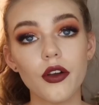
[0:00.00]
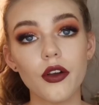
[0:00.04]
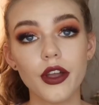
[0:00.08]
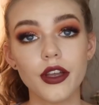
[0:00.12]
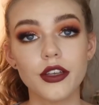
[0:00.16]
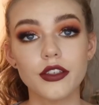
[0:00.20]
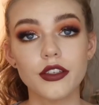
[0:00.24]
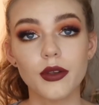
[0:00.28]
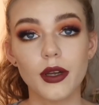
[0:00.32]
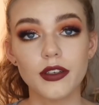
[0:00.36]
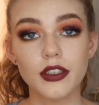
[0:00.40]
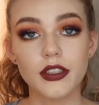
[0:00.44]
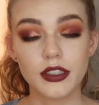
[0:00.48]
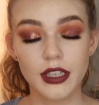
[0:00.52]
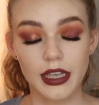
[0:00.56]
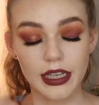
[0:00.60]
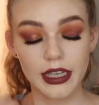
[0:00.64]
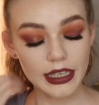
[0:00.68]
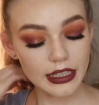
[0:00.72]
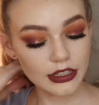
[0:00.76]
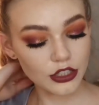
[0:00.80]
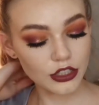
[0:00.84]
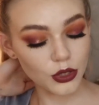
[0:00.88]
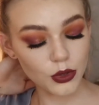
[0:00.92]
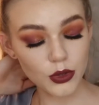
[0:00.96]
Okay, so I
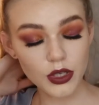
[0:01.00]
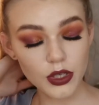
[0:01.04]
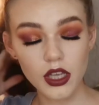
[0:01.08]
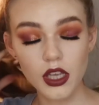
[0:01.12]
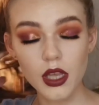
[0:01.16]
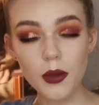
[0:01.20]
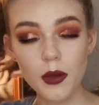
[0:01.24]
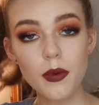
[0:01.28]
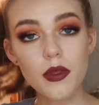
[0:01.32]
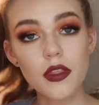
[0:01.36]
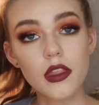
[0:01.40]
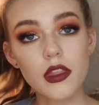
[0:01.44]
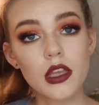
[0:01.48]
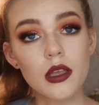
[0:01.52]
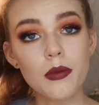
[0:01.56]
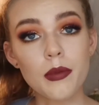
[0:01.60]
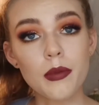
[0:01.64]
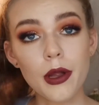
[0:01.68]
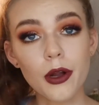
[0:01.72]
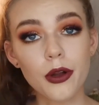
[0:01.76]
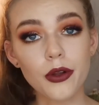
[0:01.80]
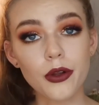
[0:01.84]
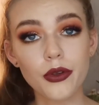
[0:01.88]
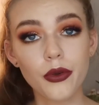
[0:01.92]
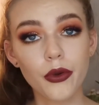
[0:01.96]
decided to keep the
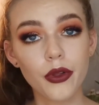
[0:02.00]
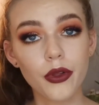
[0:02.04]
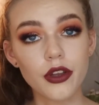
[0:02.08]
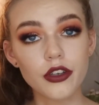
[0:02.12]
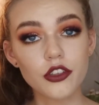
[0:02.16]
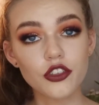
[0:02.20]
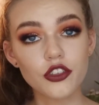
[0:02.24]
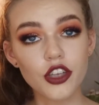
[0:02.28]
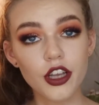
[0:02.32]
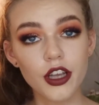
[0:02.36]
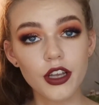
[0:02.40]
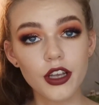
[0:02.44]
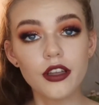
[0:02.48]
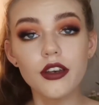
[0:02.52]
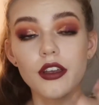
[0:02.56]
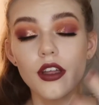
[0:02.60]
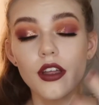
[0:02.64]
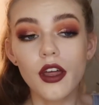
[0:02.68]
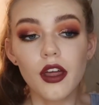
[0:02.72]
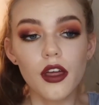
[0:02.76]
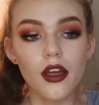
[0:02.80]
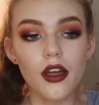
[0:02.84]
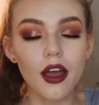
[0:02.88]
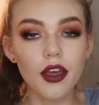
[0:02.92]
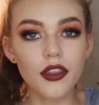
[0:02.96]
Barracuda shade.
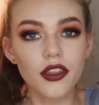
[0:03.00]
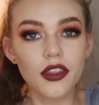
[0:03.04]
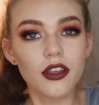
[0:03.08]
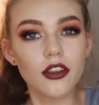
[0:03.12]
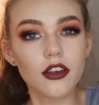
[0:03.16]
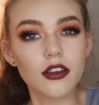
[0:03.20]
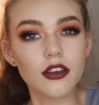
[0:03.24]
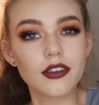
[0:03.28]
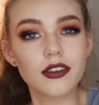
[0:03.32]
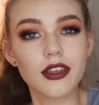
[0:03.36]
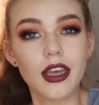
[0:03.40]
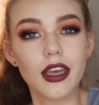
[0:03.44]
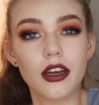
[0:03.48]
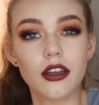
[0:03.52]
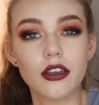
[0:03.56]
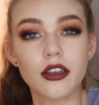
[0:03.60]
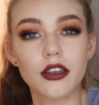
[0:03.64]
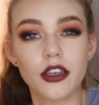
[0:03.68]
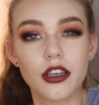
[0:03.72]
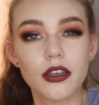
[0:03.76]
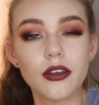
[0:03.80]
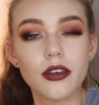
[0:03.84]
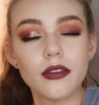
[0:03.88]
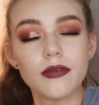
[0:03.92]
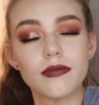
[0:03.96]
I think it looks kind of
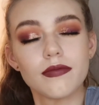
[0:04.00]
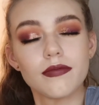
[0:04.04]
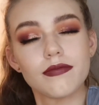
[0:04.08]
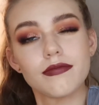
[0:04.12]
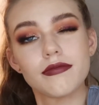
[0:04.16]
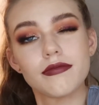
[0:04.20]
good.